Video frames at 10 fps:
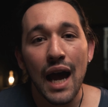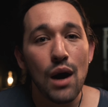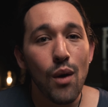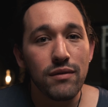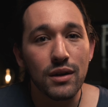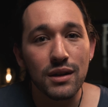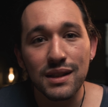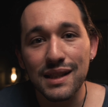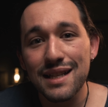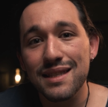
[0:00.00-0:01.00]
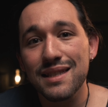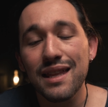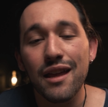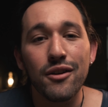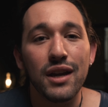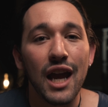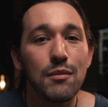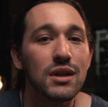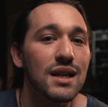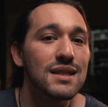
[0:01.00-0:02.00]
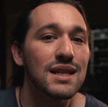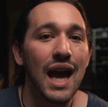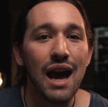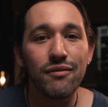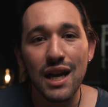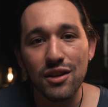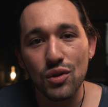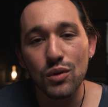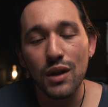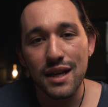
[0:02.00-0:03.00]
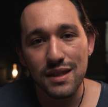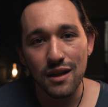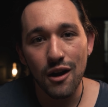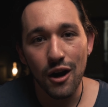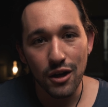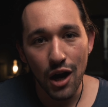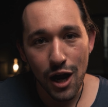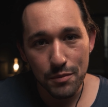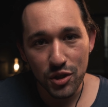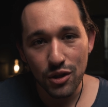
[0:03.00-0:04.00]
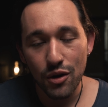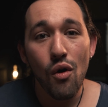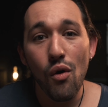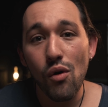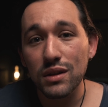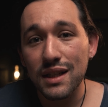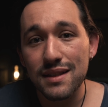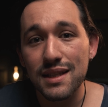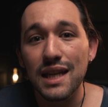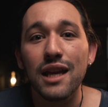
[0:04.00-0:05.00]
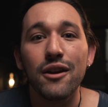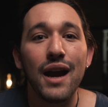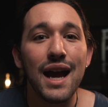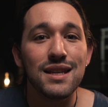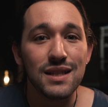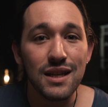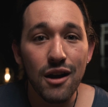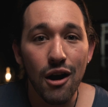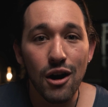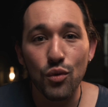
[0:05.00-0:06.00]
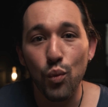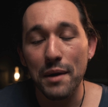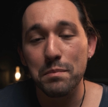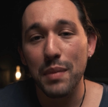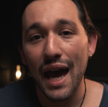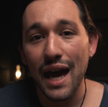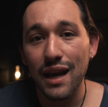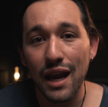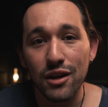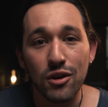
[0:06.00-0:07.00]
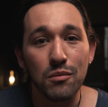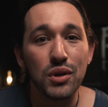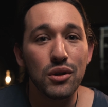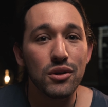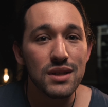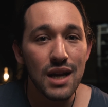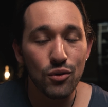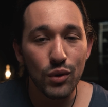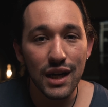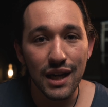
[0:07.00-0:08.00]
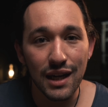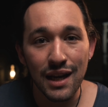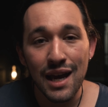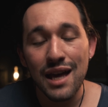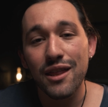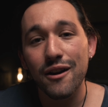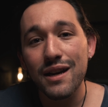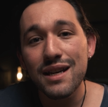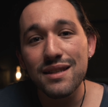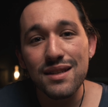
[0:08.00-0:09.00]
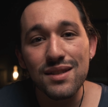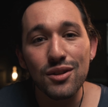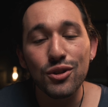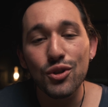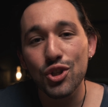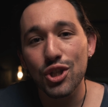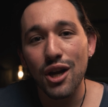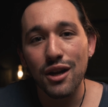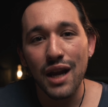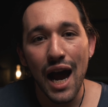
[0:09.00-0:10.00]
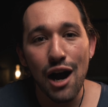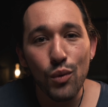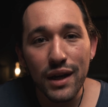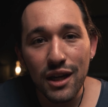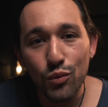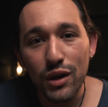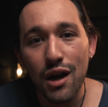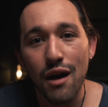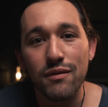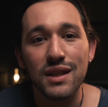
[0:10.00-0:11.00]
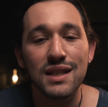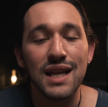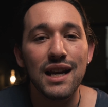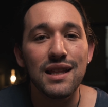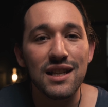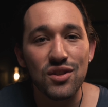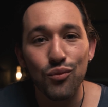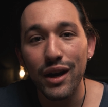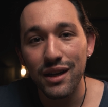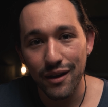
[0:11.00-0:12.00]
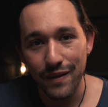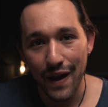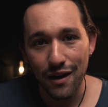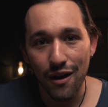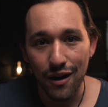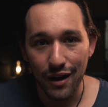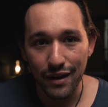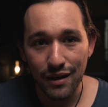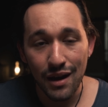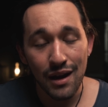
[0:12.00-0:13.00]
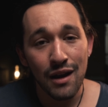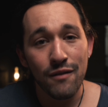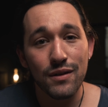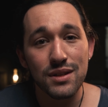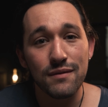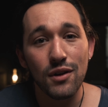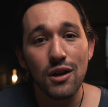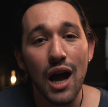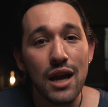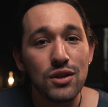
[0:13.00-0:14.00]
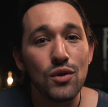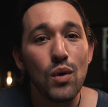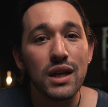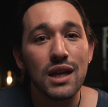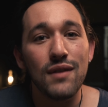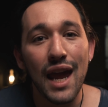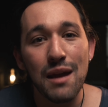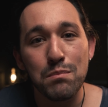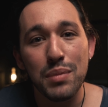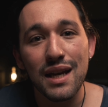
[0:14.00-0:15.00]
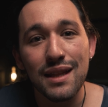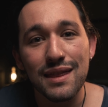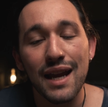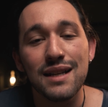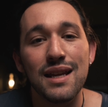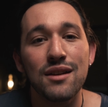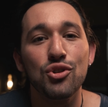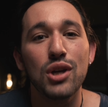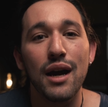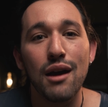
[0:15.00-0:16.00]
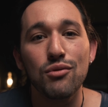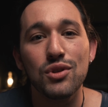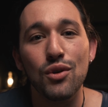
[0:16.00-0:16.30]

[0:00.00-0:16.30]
However, let's say that your camera doesn't have that dual SD card option, or let's say that your SD card went bad and your computer's not reading it. There is a solution on how we can recover the data that's written on that card. First of all, I do want to give a big thanks and shout out